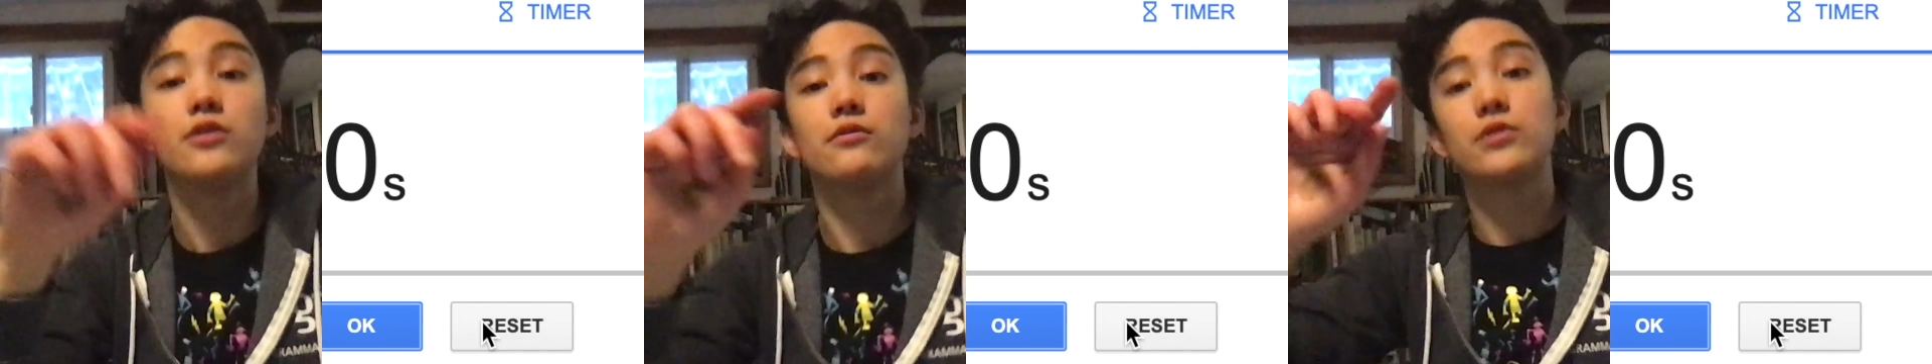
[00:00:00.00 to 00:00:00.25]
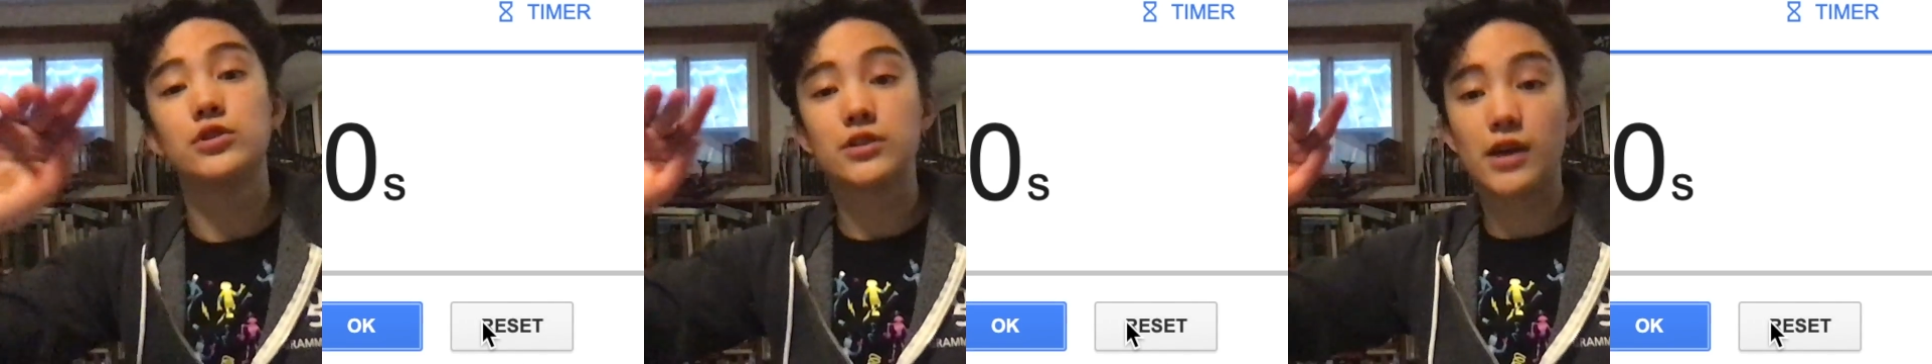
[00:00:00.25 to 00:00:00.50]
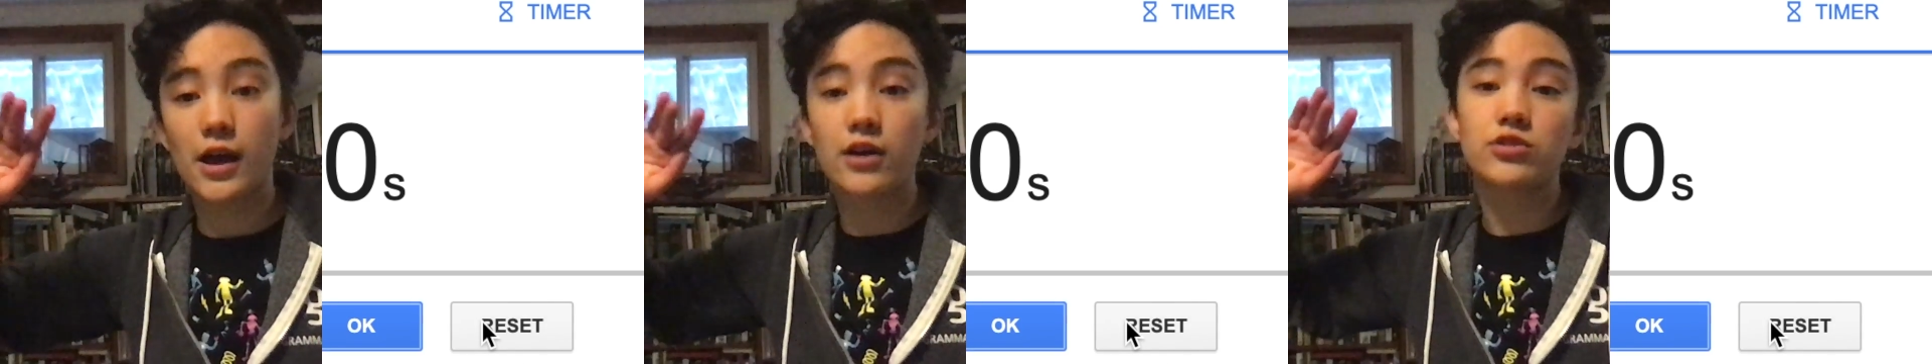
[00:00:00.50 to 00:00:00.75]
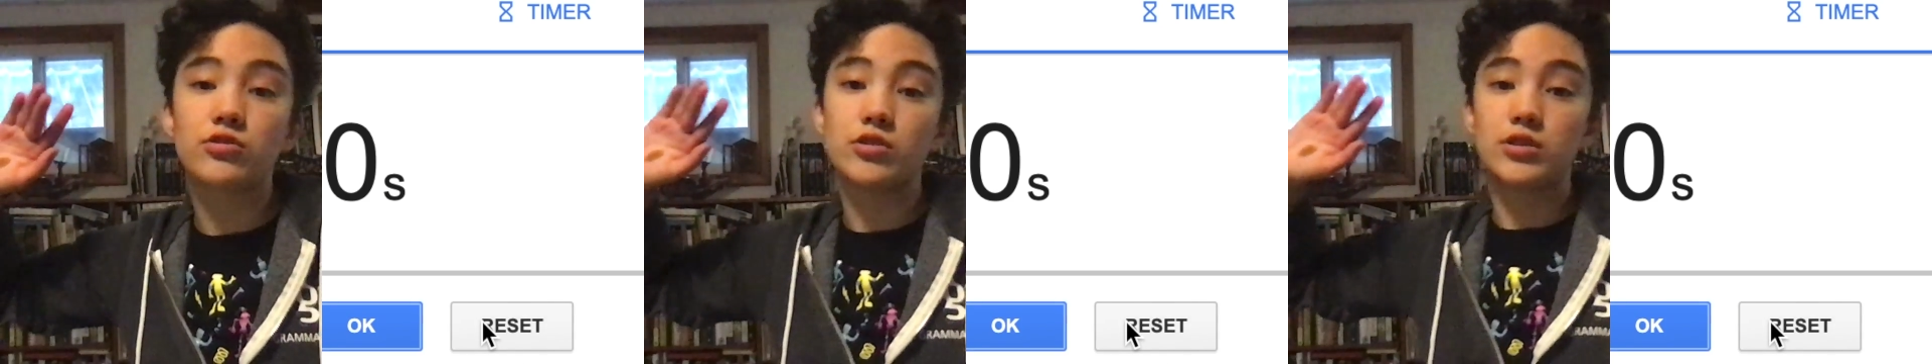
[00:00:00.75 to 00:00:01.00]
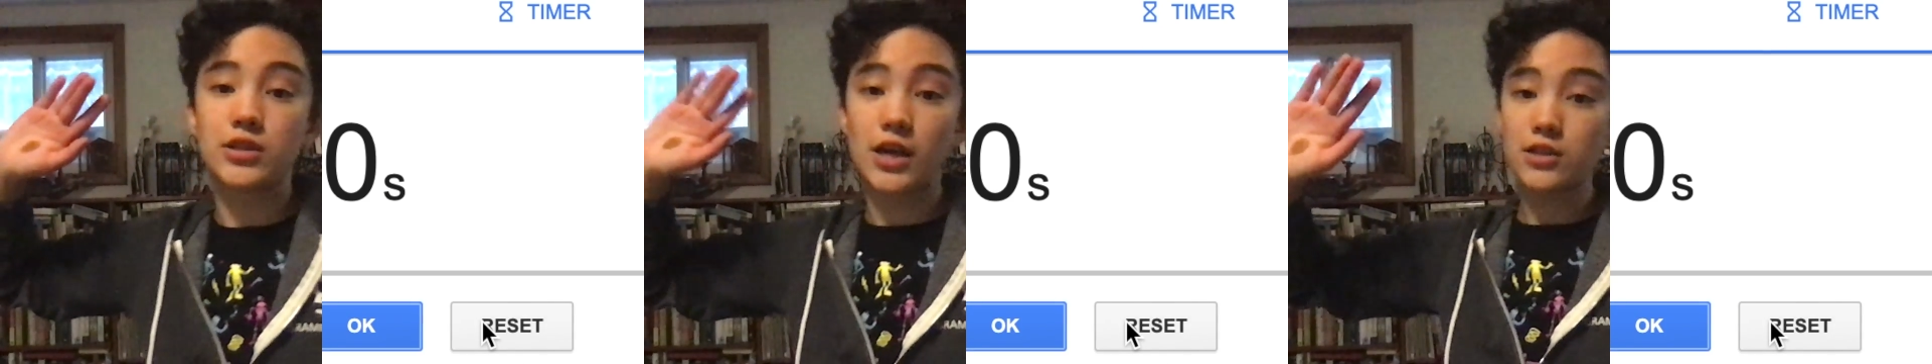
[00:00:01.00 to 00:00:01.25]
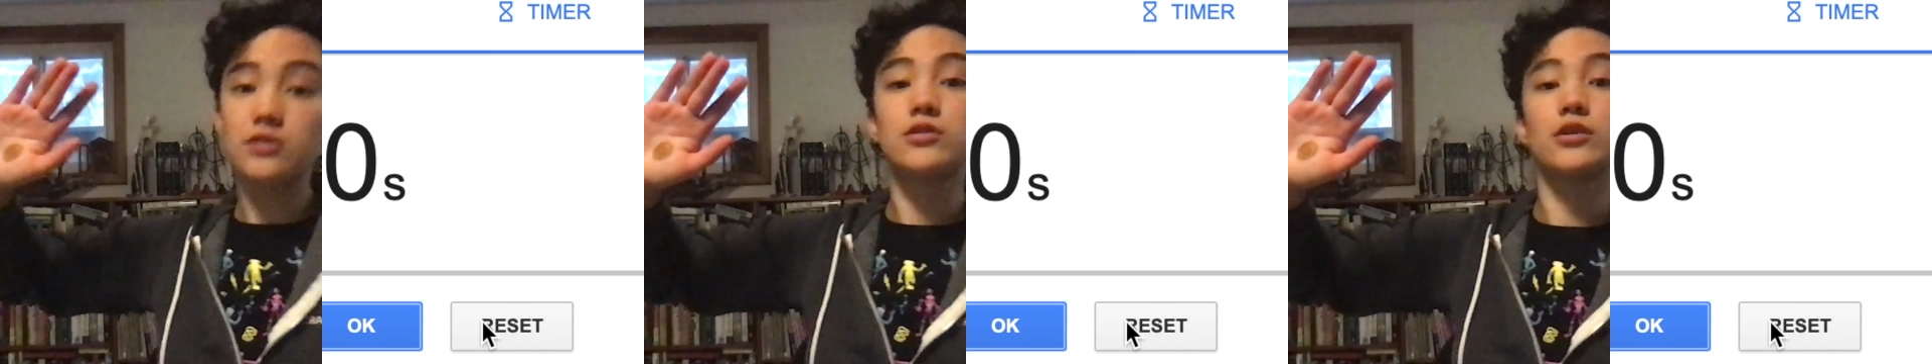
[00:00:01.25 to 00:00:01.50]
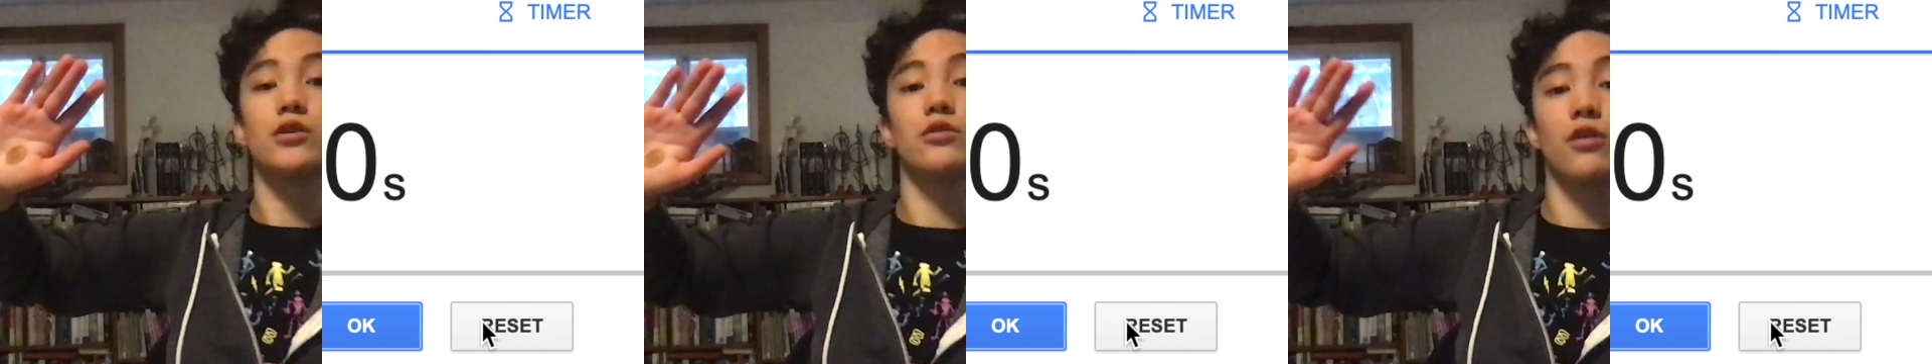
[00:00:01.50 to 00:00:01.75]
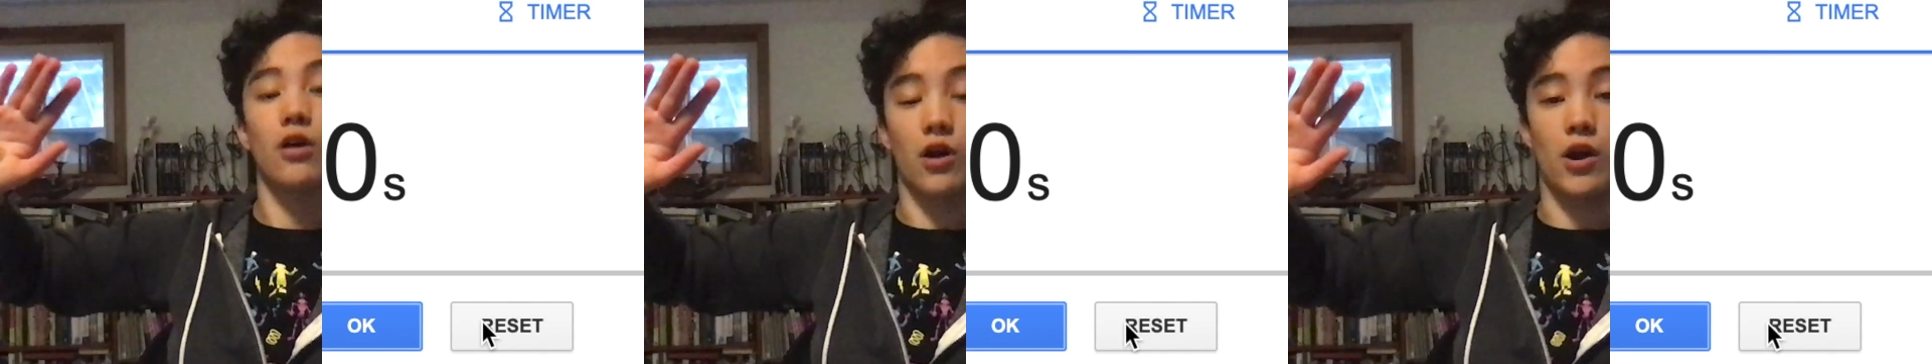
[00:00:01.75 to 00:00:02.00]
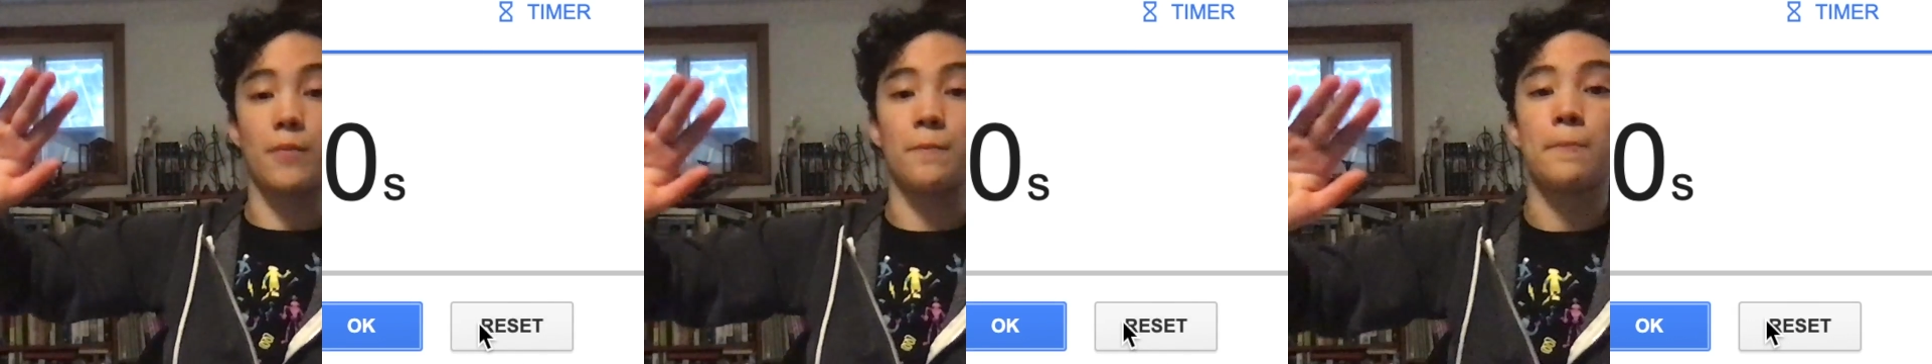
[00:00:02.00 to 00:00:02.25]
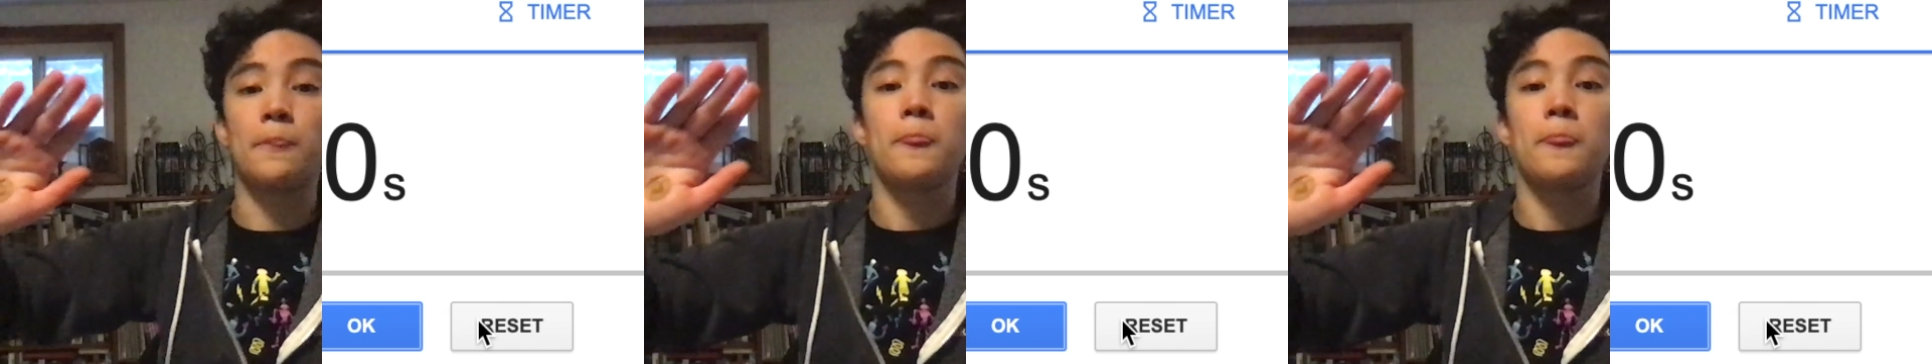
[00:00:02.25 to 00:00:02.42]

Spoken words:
which is actually tensing your arm